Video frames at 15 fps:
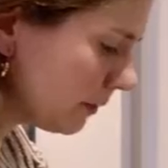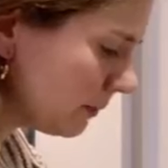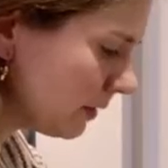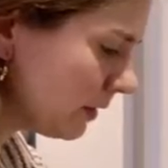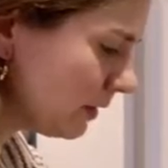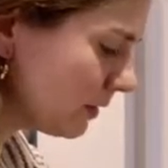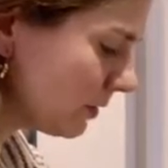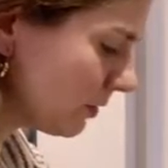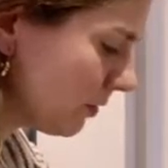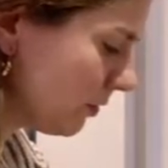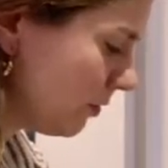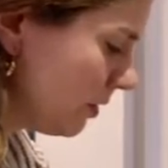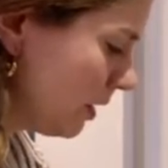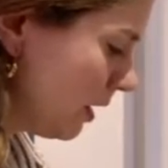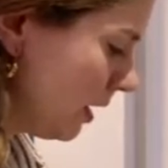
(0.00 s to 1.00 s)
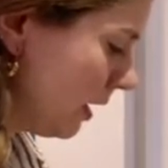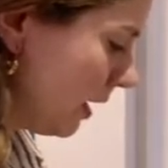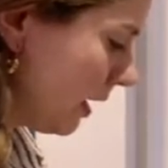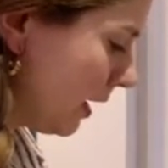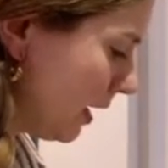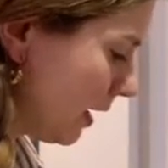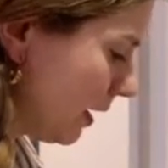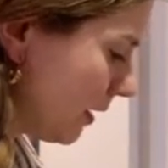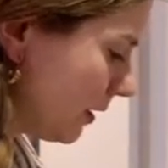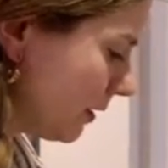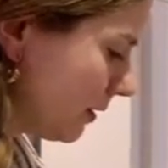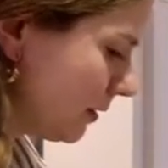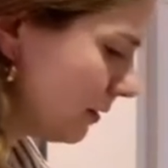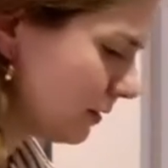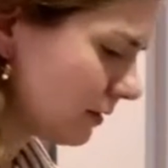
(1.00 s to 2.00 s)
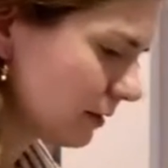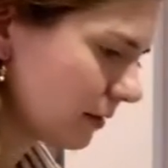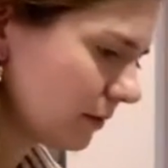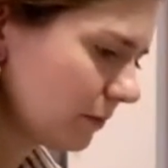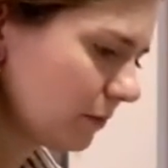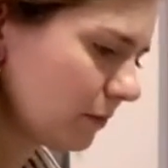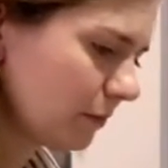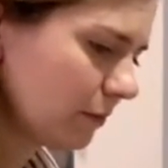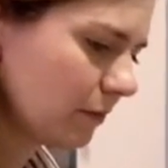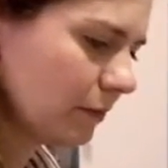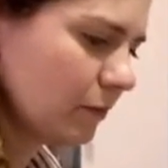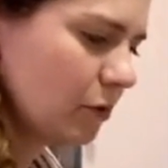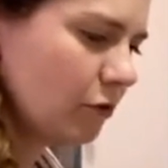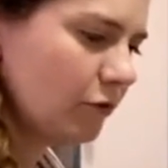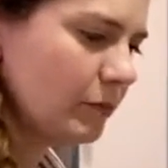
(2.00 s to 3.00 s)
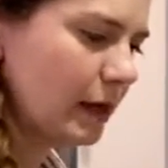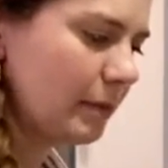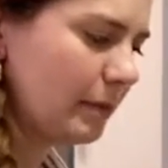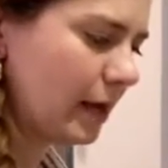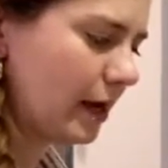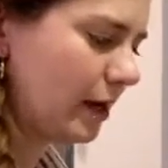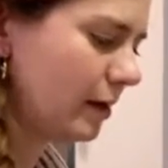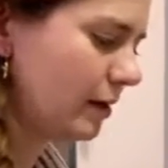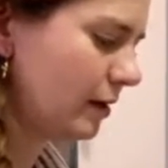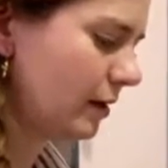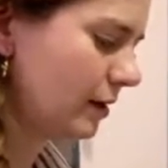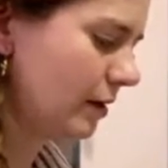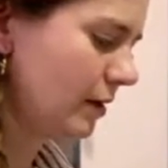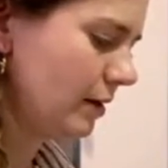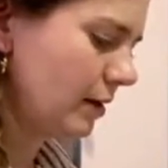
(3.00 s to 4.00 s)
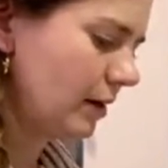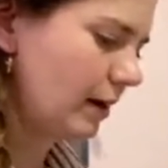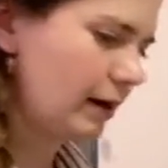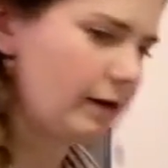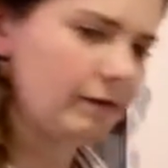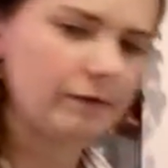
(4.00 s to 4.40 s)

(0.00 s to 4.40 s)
gonna do is move my pan out of